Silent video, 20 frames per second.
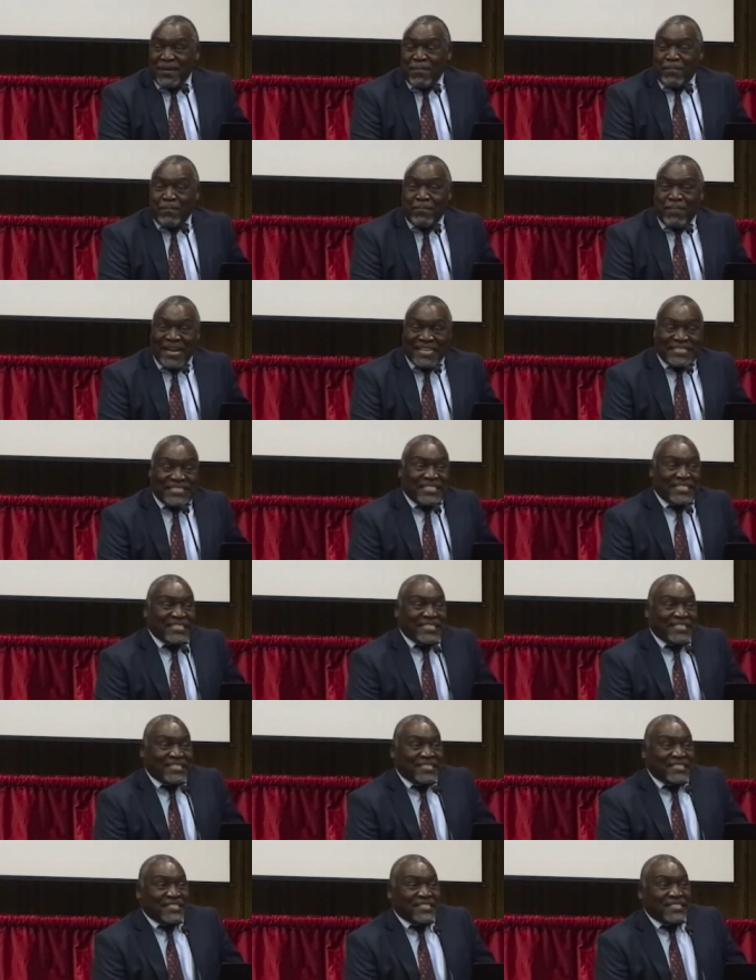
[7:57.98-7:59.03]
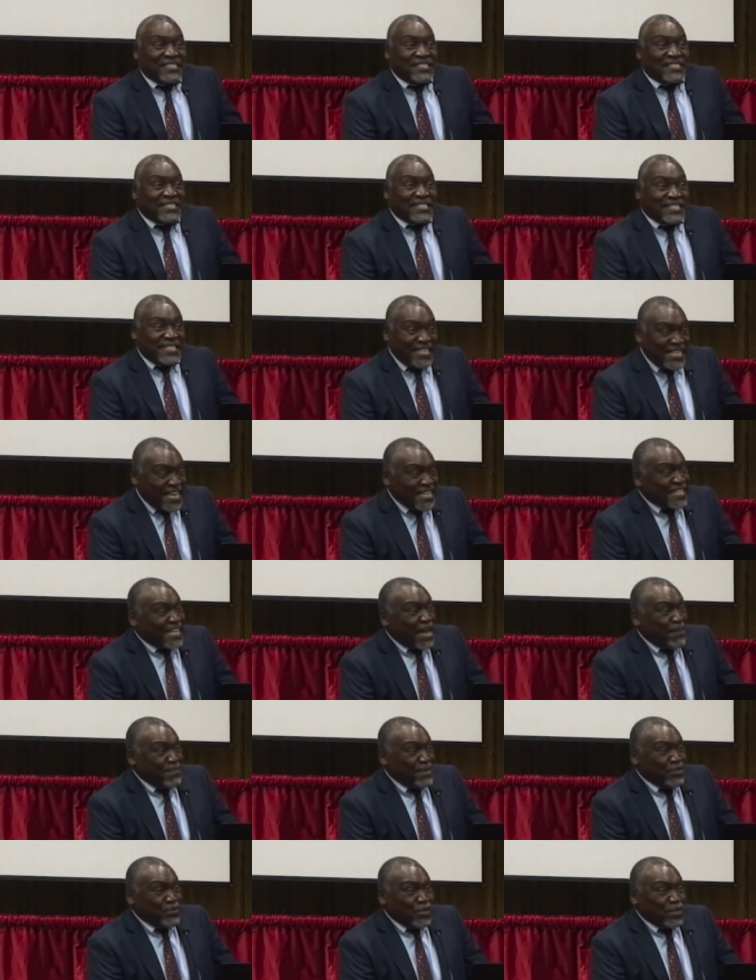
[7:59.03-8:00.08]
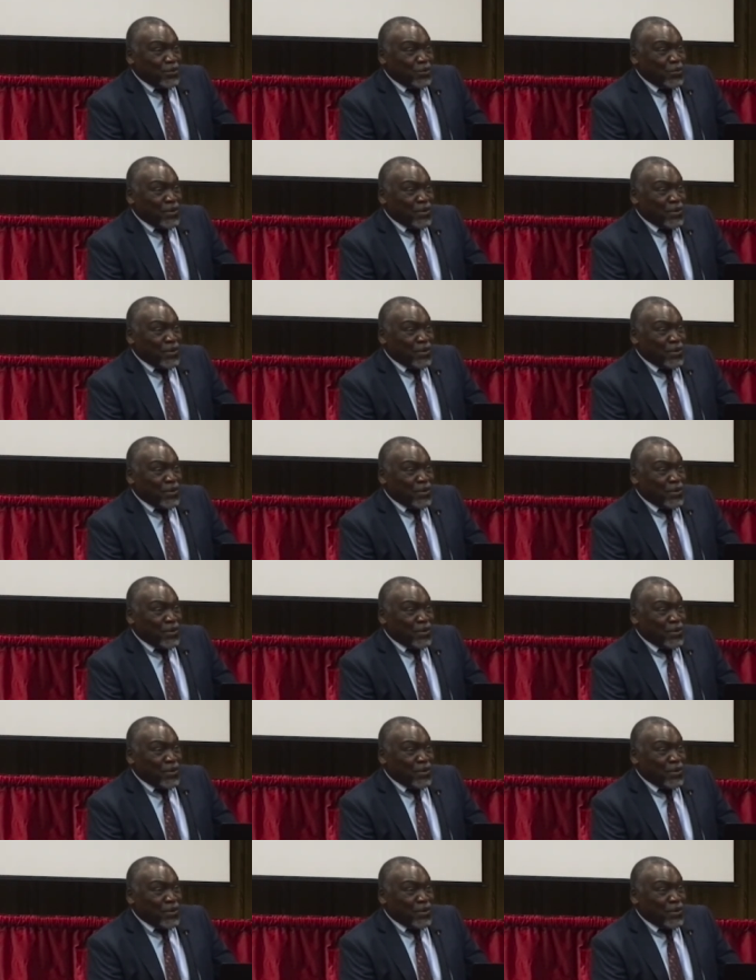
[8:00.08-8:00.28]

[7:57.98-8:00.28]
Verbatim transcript: But Sin had come into the